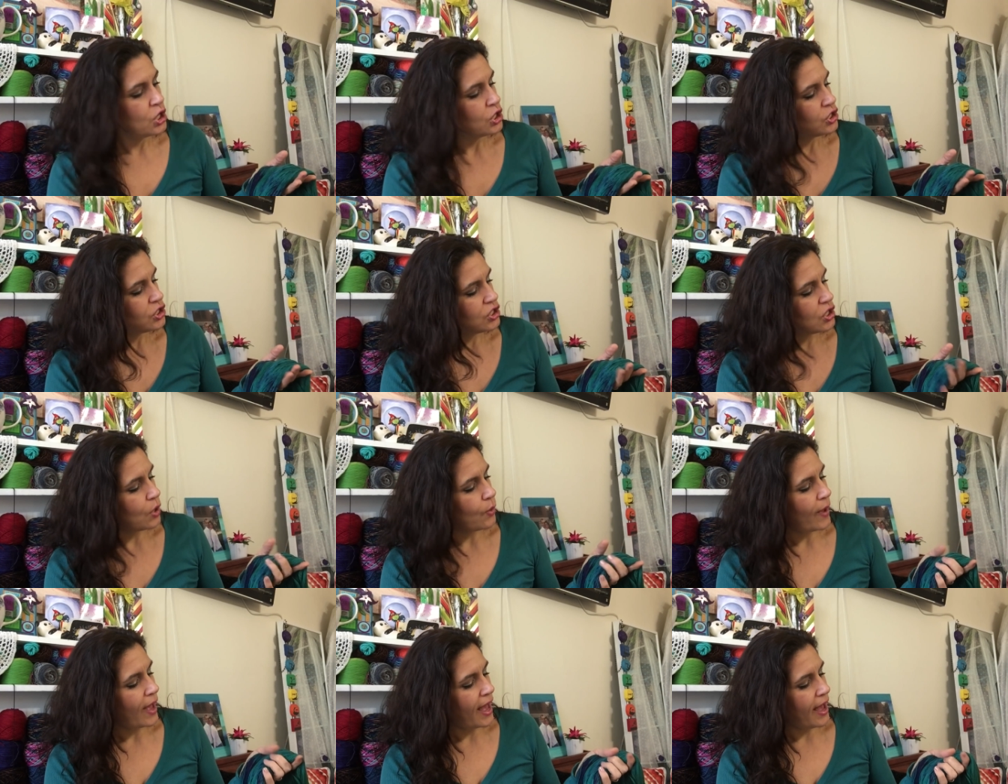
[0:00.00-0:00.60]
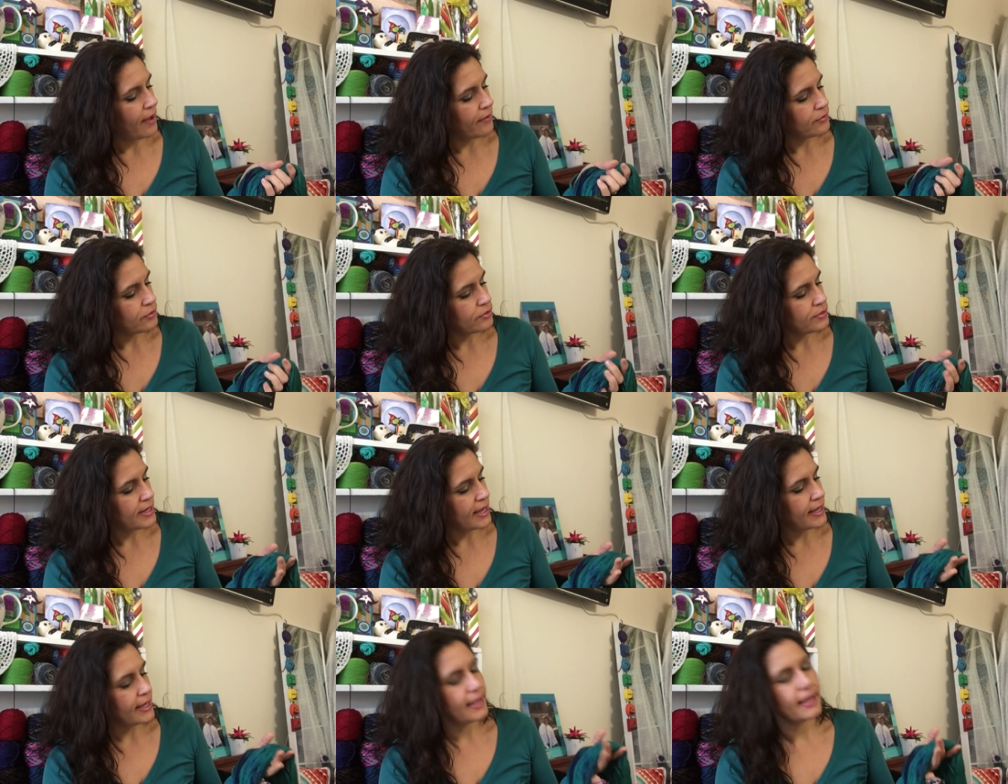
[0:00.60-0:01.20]
So
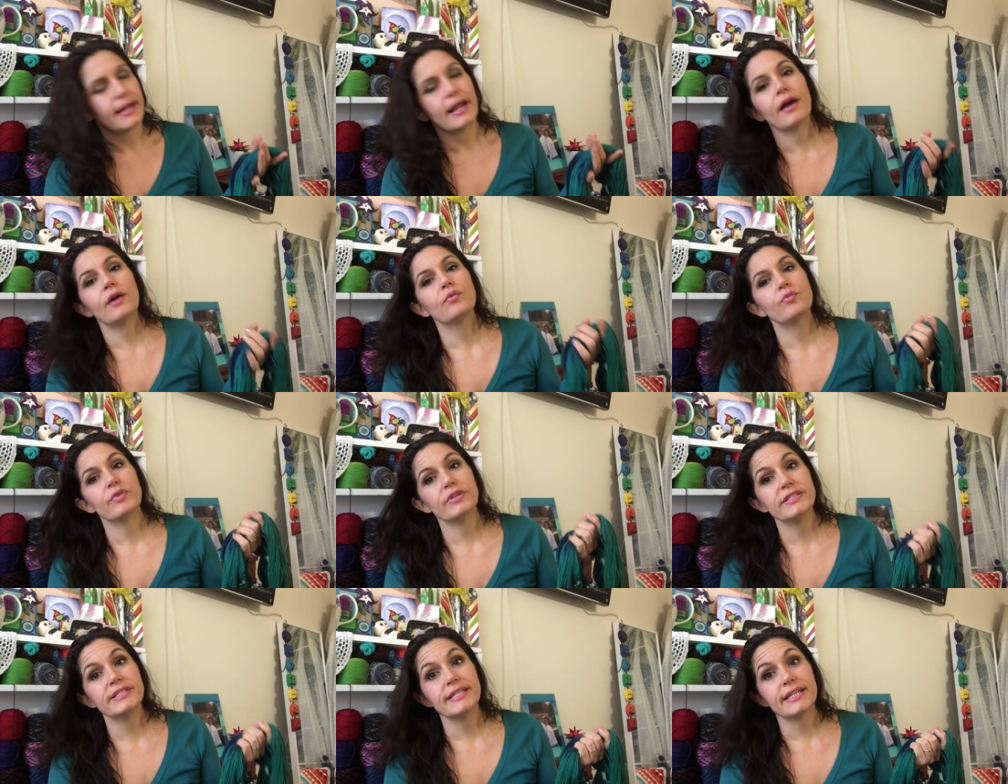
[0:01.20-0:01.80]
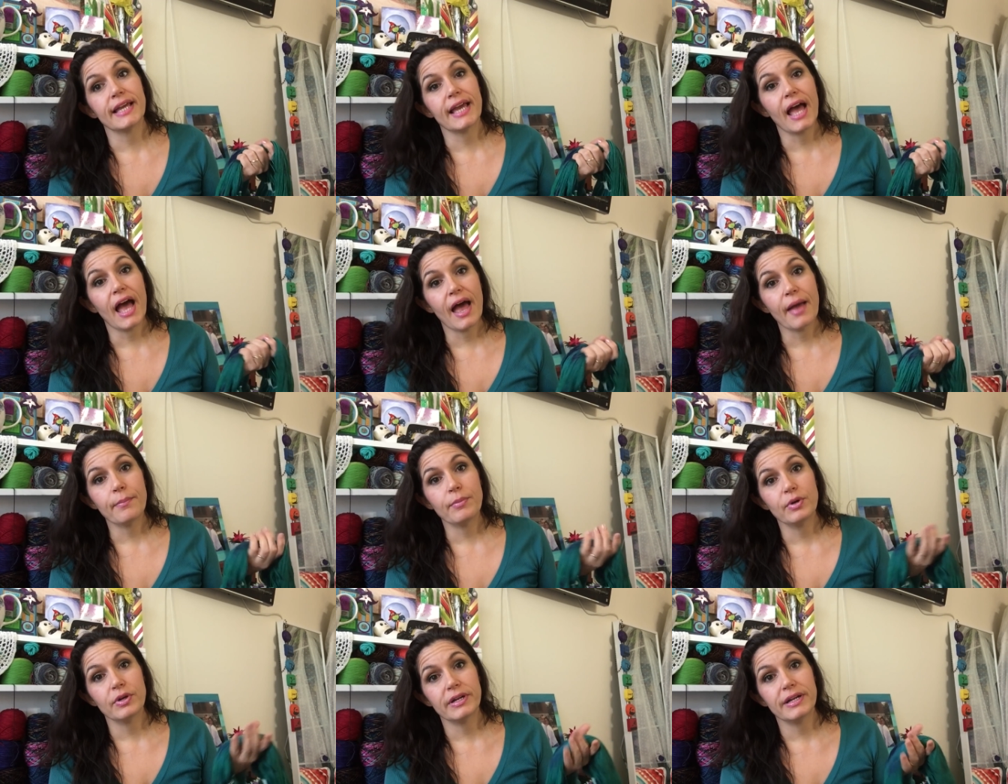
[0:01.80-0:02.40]
after taking it out and rinsing it,
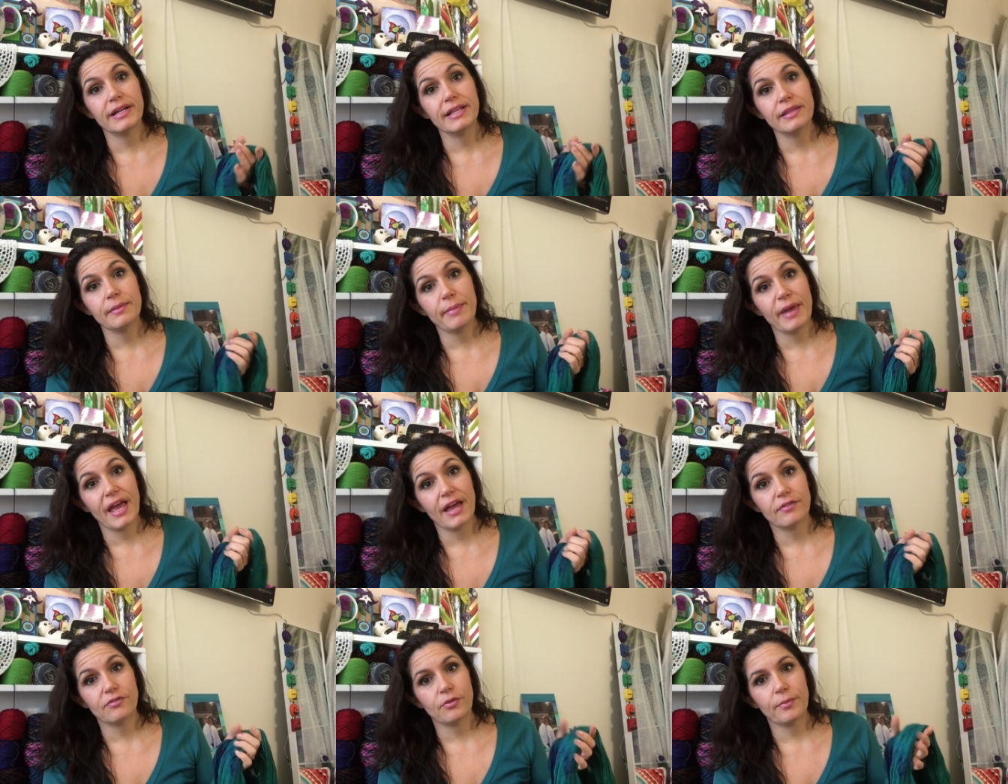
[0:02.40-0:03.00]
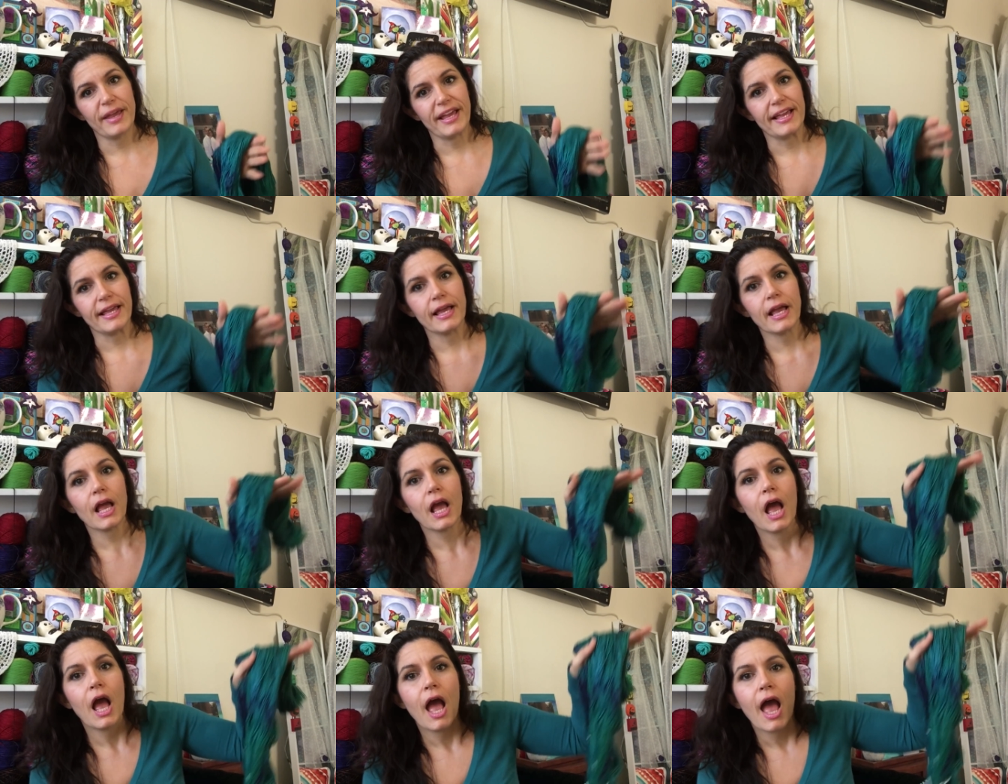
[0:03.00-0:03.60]
I put it in the pan for
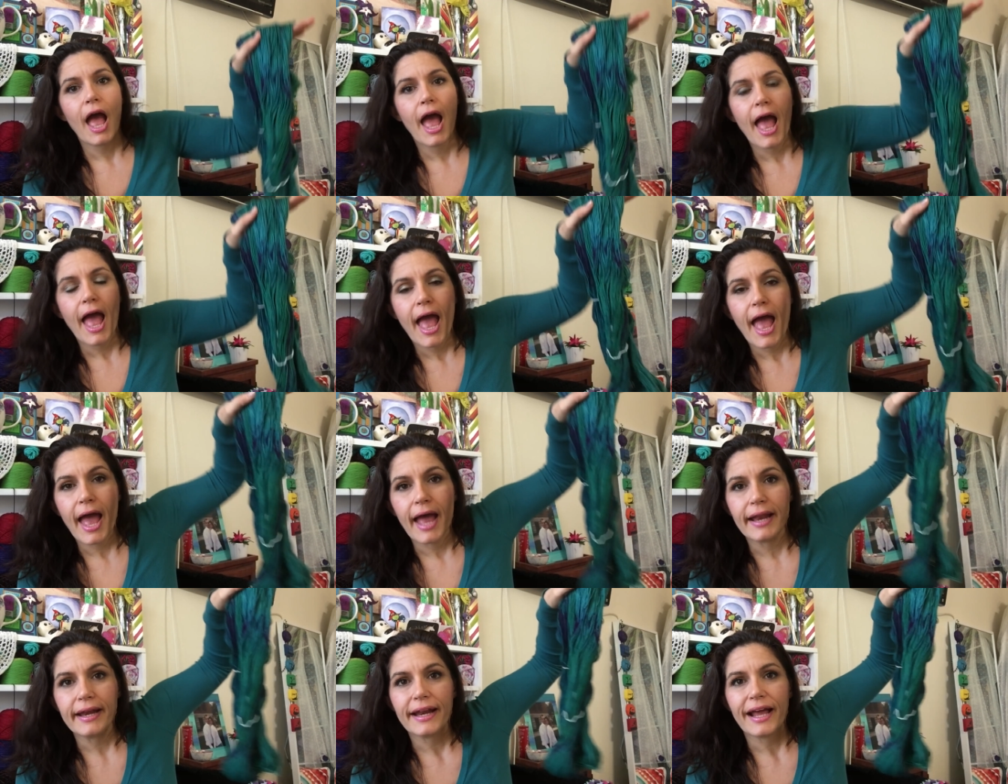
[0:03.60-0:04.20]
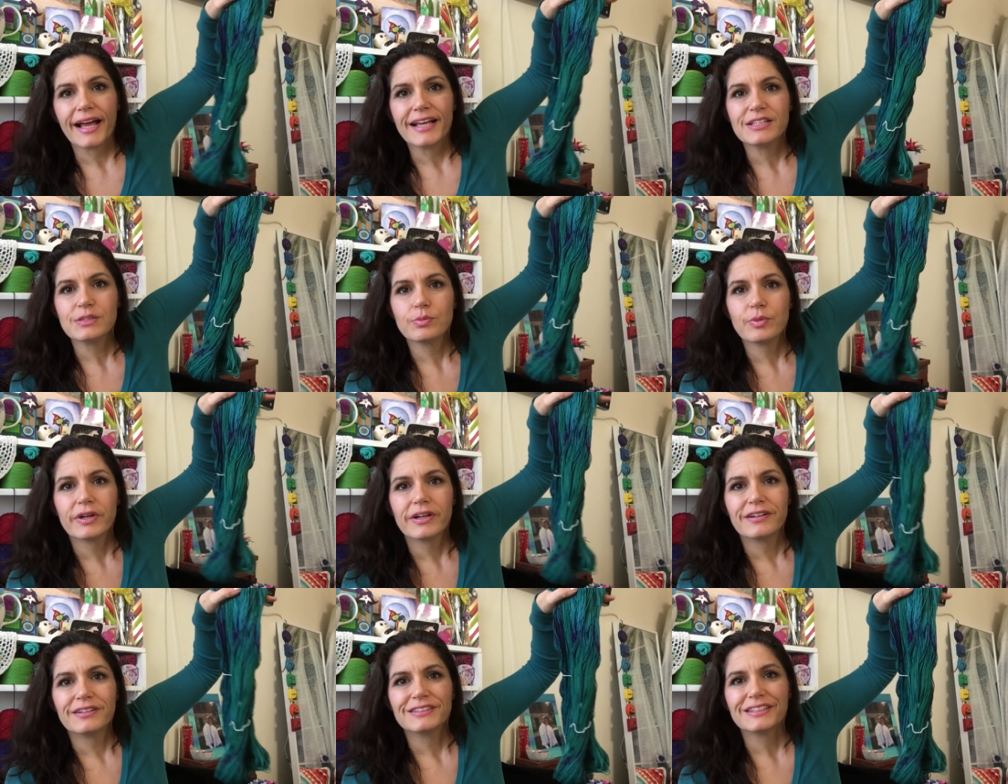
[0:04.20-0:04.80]
baking, and I
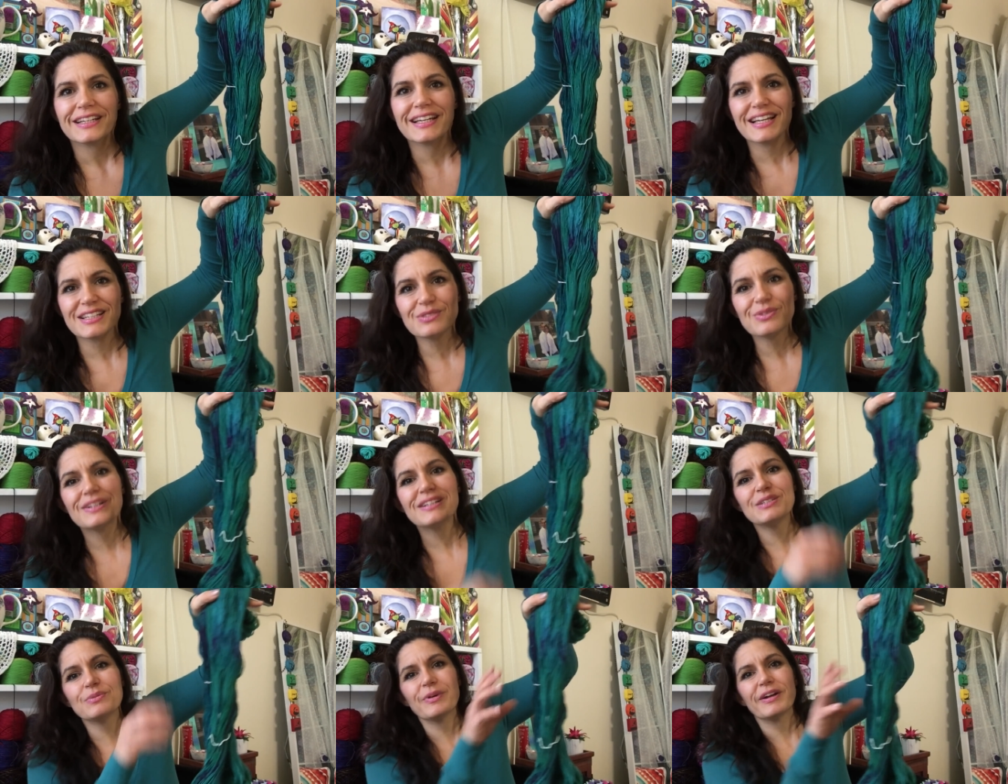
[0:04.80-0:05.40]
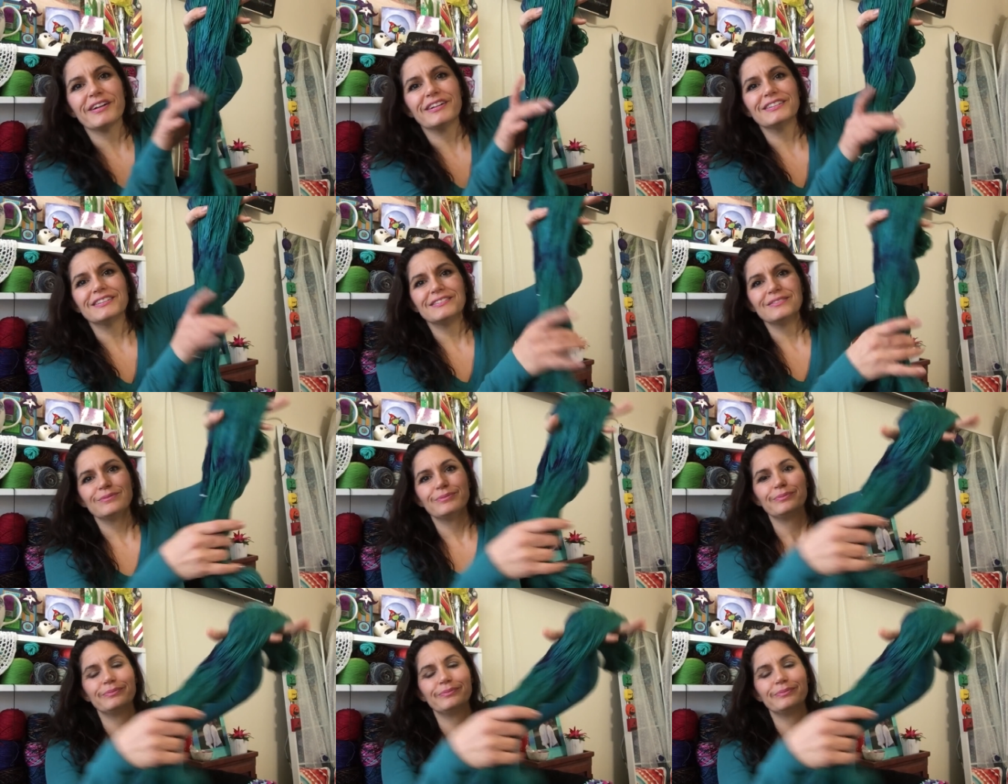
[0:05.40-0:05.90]
sprinkled, guess what I sprinkled?